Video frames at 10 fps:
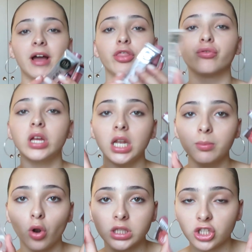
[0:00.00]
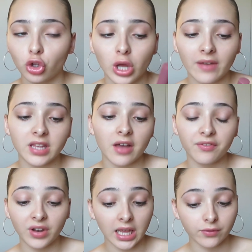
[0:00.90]
my 3 lip glosses. You know, you have to
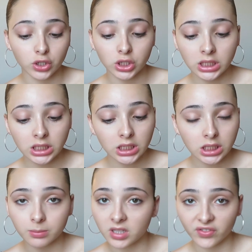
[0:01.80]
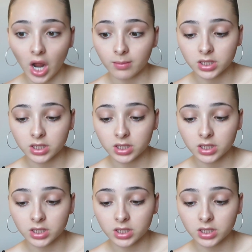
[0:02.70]
have flavors, some different